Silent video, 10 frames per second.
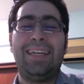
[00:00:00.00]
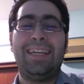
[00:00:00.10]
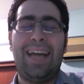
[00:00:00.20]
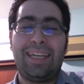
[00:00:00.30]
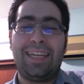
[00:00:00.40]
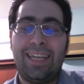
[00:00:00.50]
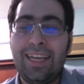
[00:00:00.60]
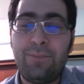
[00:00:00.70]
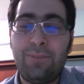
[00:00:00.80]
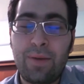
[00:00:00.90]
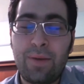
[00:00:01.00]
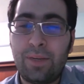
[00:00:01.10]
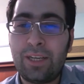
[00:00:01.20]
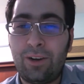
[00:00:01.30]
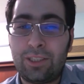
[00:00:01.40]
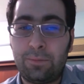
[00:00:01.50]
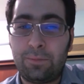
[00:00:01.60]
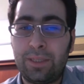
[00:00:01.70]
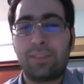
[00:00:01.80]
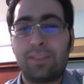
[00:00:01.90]
Yeah, actually in-memory
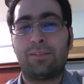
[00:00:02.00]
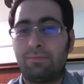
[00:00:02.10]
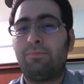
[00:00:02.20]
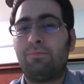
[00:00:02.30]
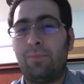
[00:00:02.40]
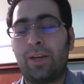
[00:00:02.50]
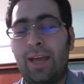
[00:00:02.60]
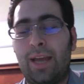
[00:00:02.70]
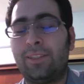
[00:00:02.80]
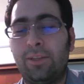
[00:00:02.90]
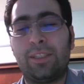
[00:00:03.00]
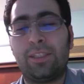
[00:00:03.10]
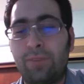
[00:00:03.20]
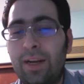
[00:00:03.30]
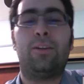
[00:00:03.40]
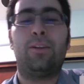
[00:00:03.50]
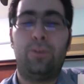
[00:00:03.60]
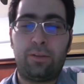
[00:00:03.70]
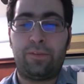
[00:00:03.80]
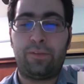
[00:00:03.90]
OLTP is very
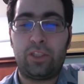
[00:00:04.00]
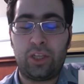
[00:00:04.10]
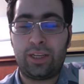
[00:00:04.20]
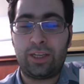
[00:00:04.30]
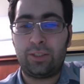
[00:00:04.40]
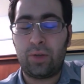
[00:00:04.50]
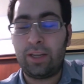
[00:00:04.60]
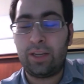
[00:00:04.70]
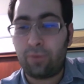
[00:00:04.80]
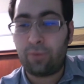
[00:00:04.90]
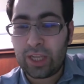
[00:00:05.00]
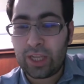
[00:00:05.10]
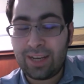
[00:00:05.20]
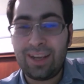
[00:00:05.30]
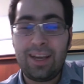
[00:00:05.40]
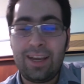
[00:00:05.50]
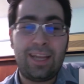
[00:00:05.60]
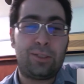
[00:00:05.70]
good feature in 2014.